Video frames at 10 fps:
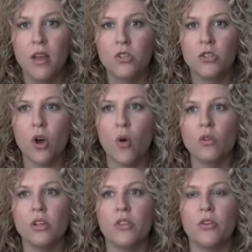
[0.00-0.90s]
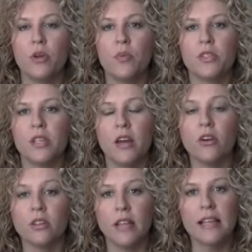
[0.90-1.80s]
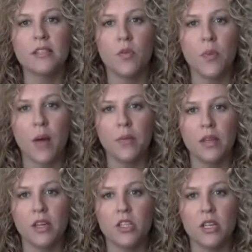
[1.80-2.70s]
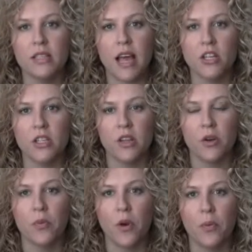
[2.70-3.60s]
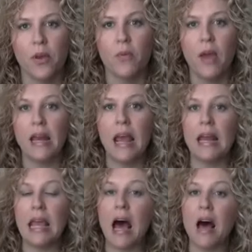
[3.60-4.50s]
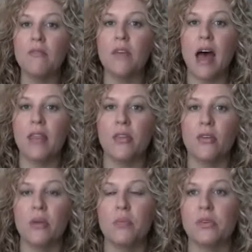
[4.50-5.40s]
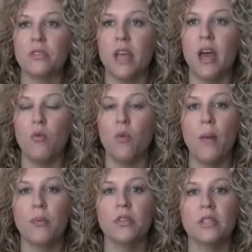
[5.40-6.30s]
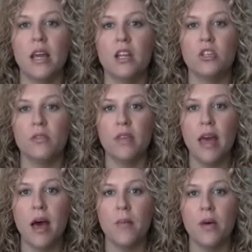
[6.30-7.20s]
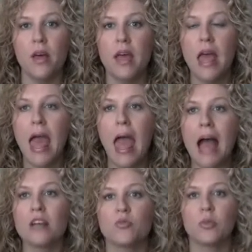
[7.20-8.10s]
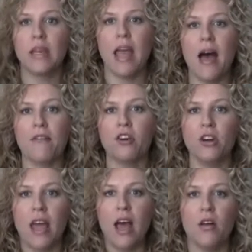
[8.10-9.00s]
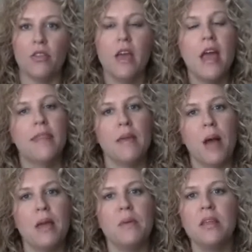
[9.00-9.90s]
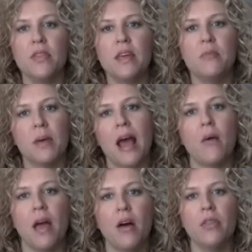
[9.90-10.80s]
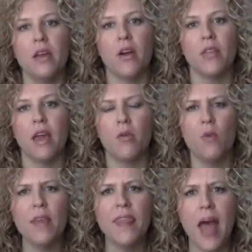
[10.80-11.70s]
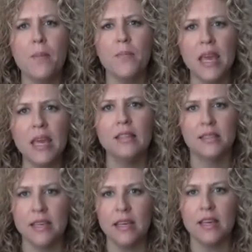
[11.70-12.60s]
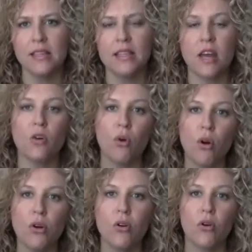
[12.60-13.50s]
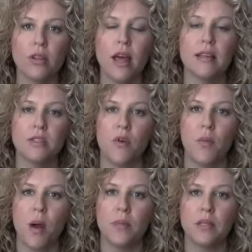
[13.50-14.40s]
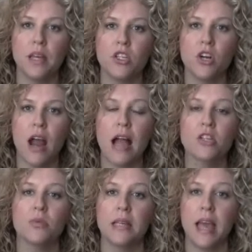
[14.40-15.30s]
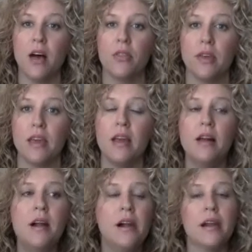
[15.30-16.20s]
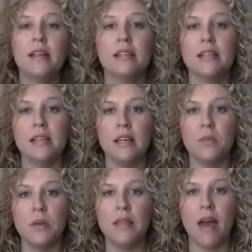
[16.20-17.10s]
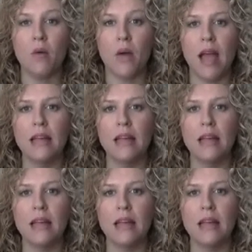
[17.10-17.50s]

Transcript: So only 30% or less of the population is actually their appropriate weight. And of that 30%, what percentage of them actually have good health? They might be thin, but how healthy are they? What that means is that a quarter or less of our population are actually healthy. And it doesn't need to be that way.